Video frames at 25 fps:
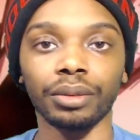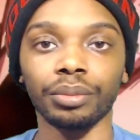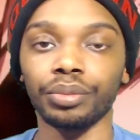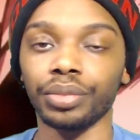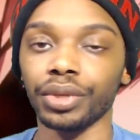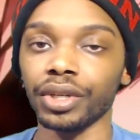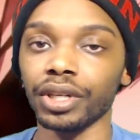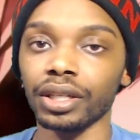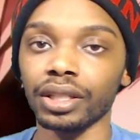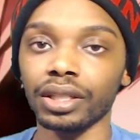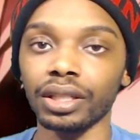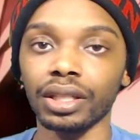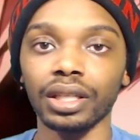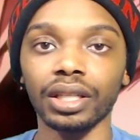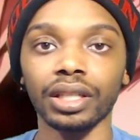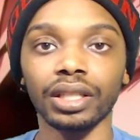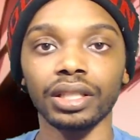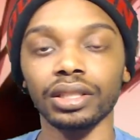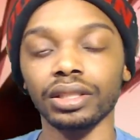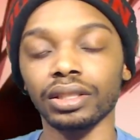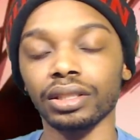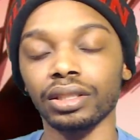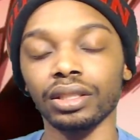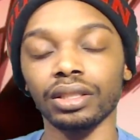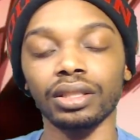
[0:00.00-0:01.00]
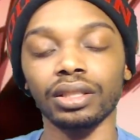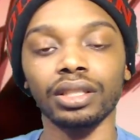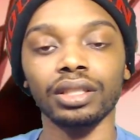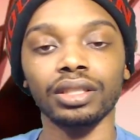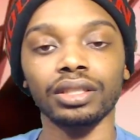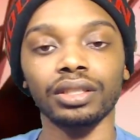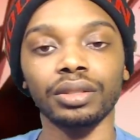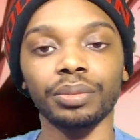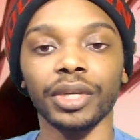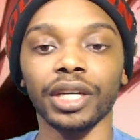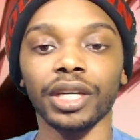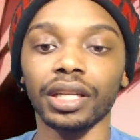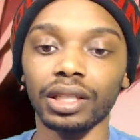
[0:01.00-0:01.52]
but there's good
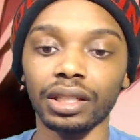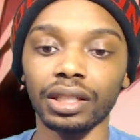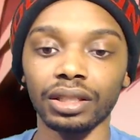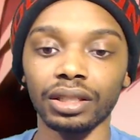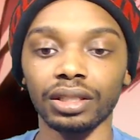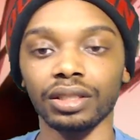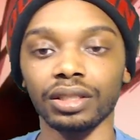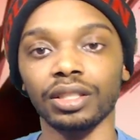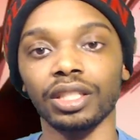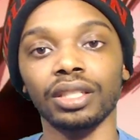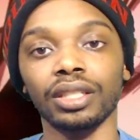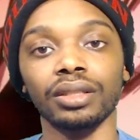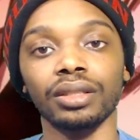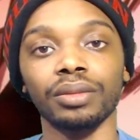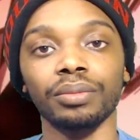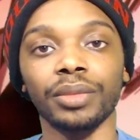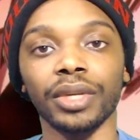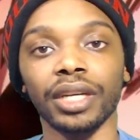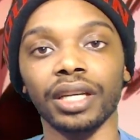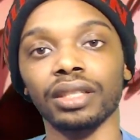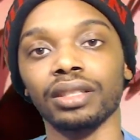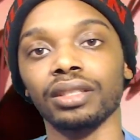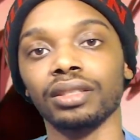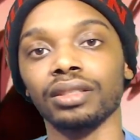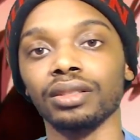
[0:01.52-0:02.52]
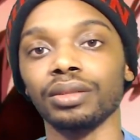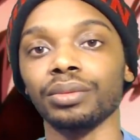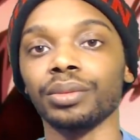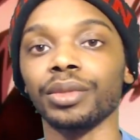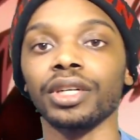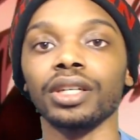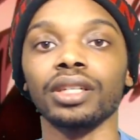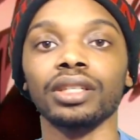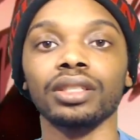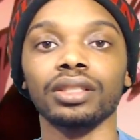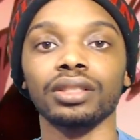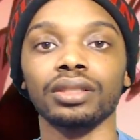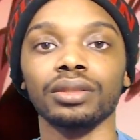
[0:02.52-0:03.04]
things about it and there's bad things
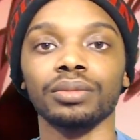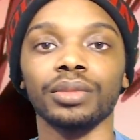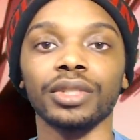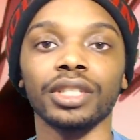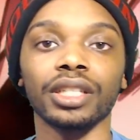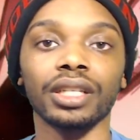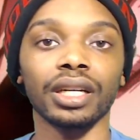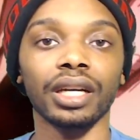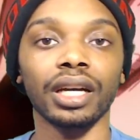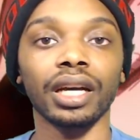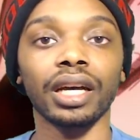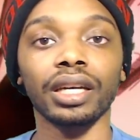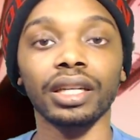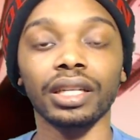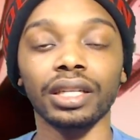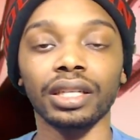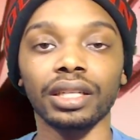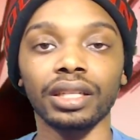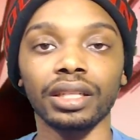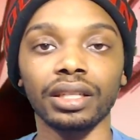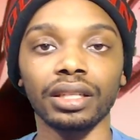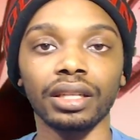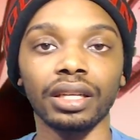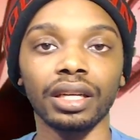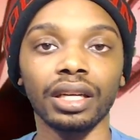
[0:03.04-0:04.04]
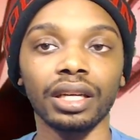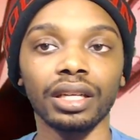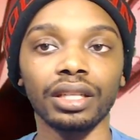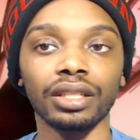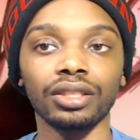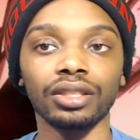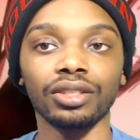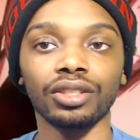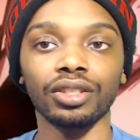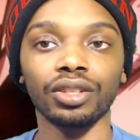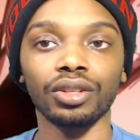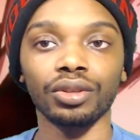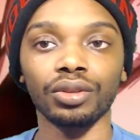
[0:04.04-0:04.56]
about it, because being a hothead,
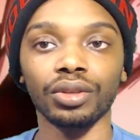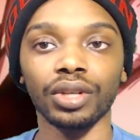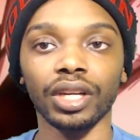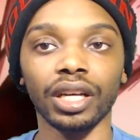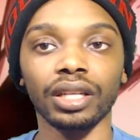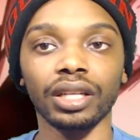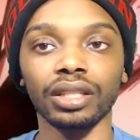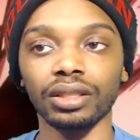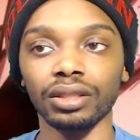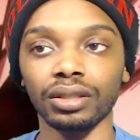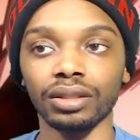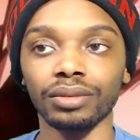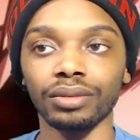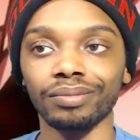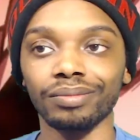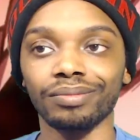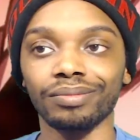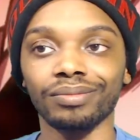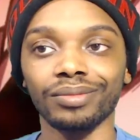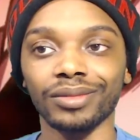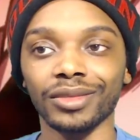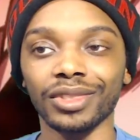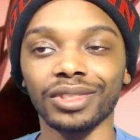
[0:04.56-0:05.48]
kind of